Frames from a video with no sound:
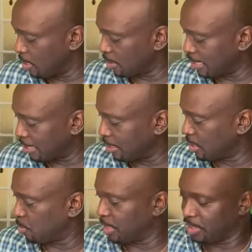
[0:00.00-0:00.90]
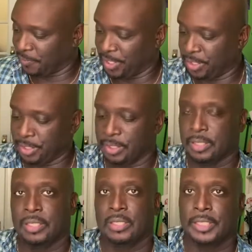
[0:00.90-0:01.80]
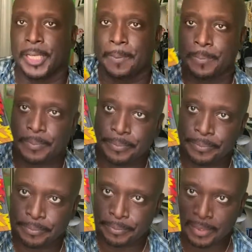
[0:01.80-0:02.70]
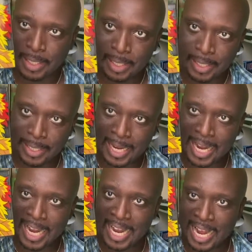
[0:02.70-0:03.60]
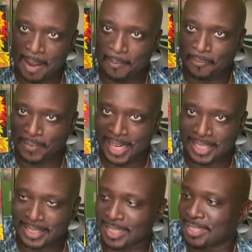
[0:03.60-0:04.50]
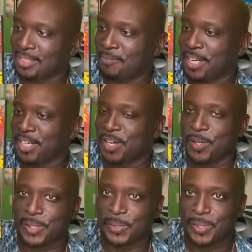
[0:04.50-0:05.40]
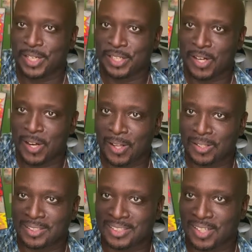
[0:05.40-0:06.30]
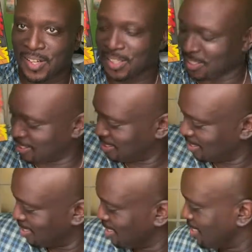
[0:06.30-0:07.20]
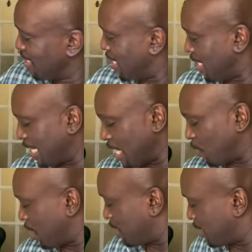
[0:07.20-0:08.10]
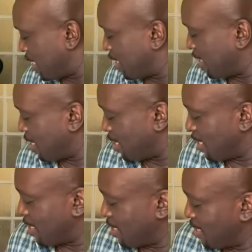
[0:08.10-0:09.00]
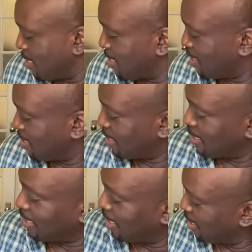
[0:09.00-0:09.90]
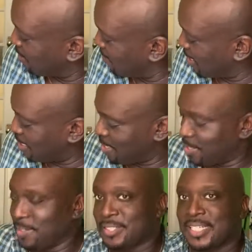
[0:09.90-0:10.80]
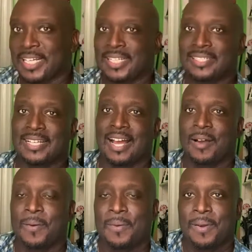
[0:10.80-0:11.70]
looks like this when it's finished. See? Yeah, I'm flexing the Goku on y'all. It's all good. Hey, you guys want to see the glitter Goku? Check this out.